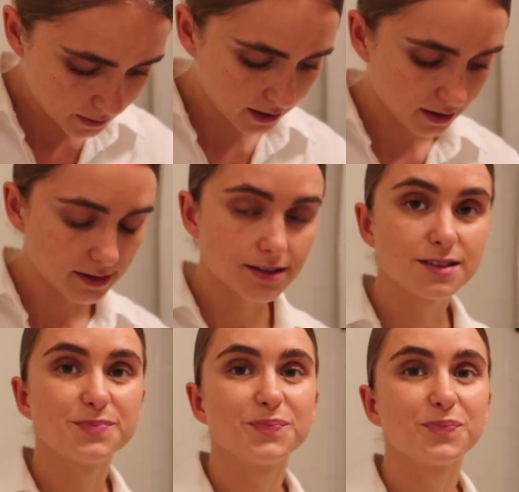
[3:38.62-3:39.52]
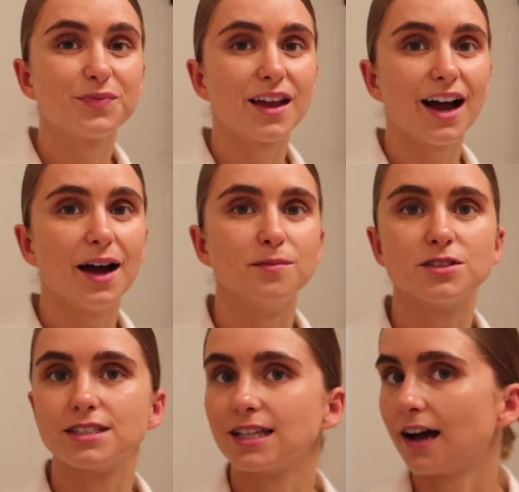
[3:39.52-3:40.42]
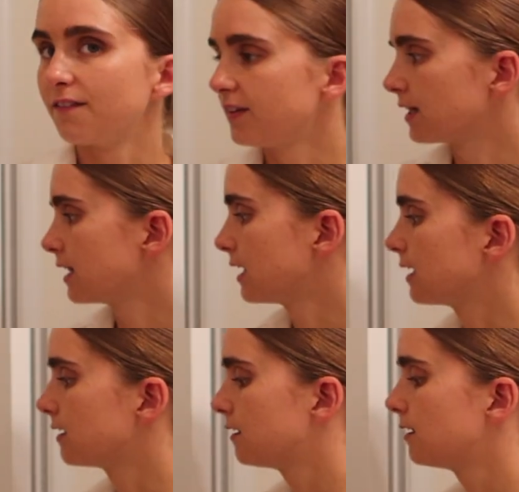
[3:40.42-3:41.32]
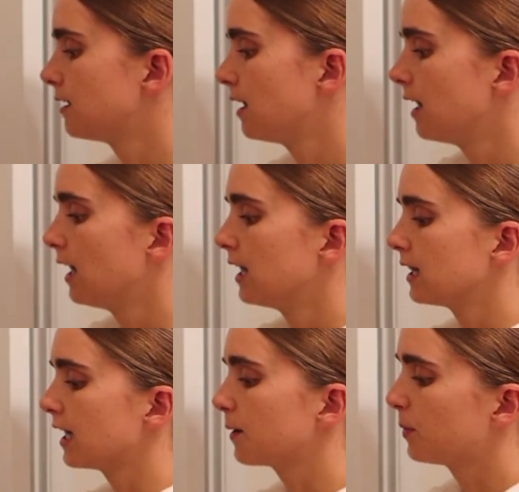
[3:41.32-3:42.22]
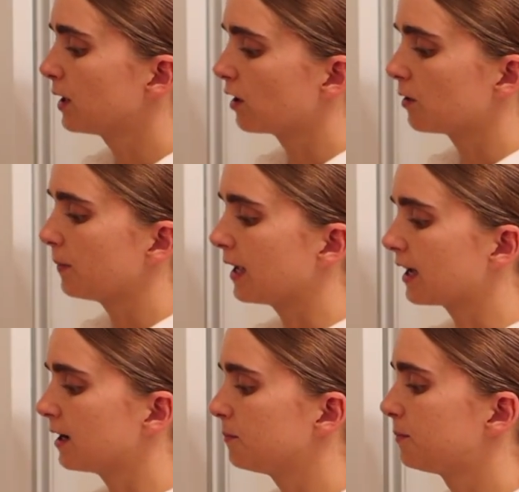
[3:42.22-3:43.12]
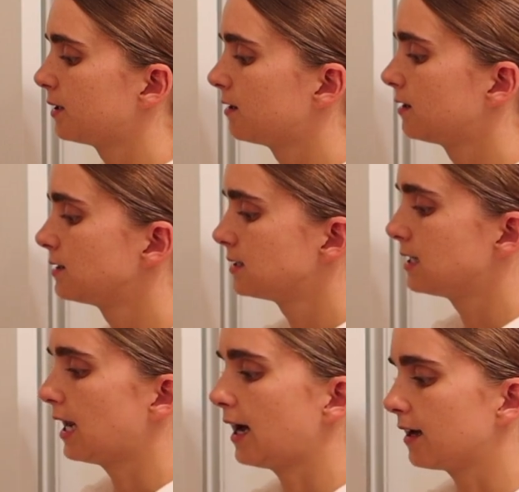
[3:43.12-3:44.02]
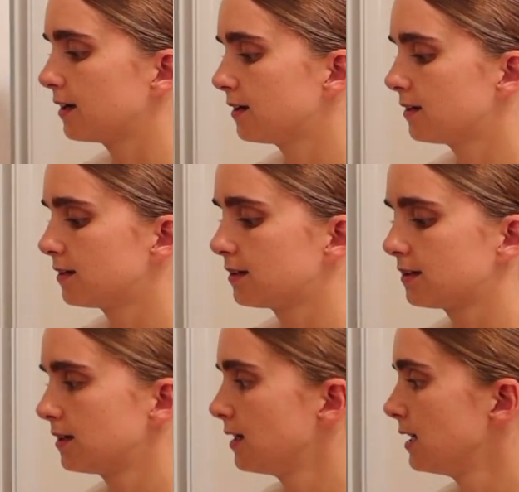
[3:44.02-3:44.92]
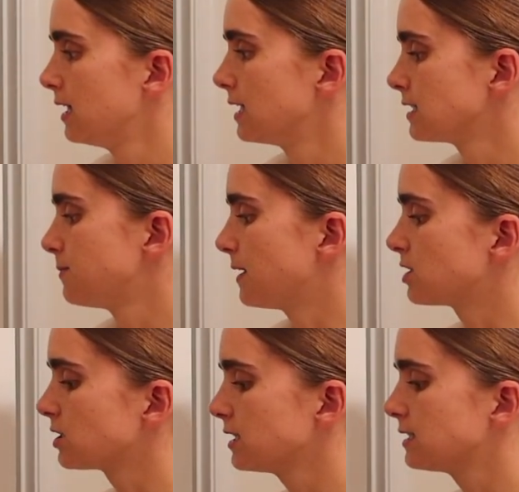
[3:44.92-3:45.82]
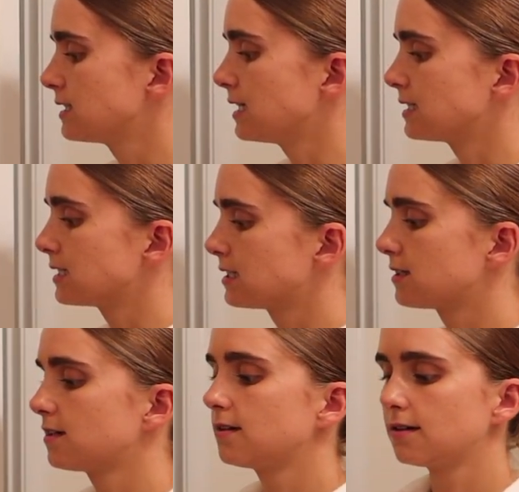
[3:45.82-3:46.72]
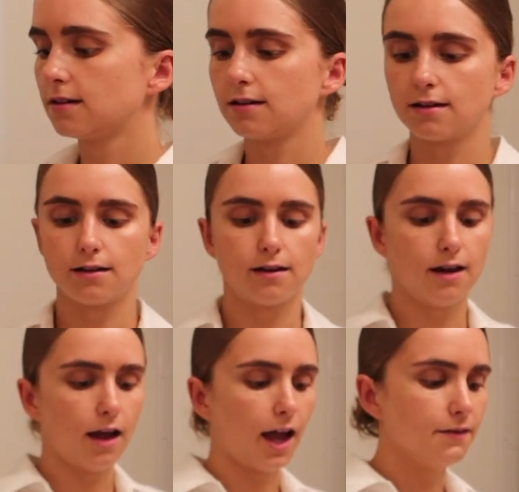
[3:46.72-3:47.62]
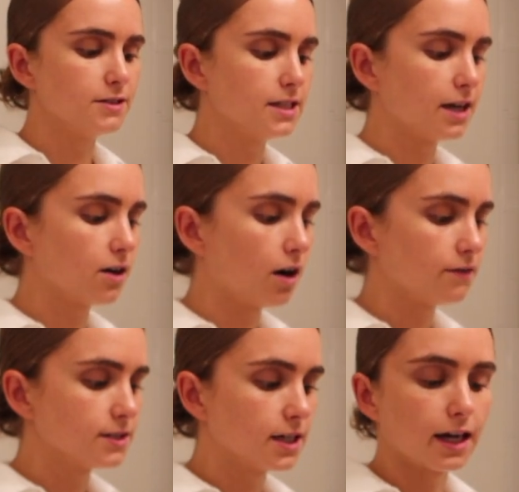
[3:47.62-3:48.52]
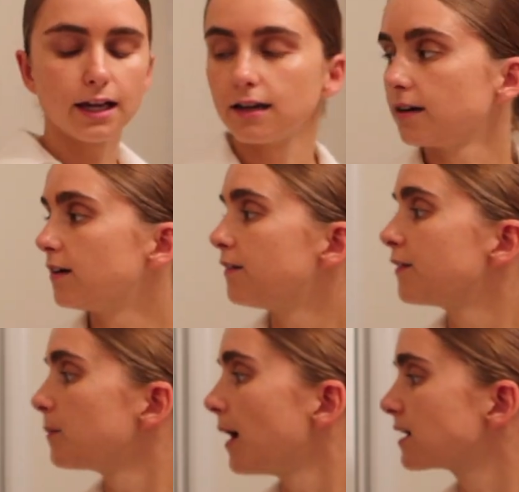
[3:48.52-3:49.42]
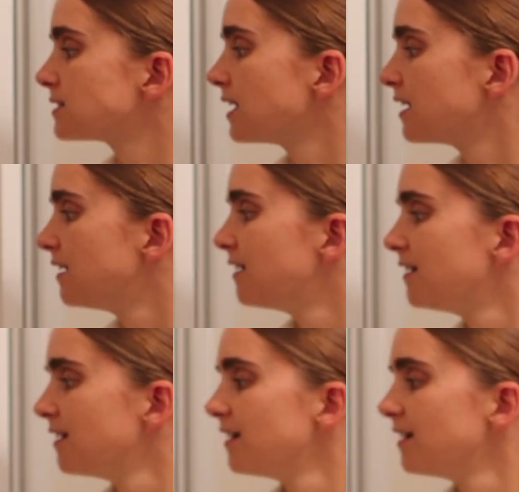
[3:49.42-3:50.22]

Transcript: Because I'm just not feeling like putting on makeup today. Especially since I have to take it off tonight for boxing.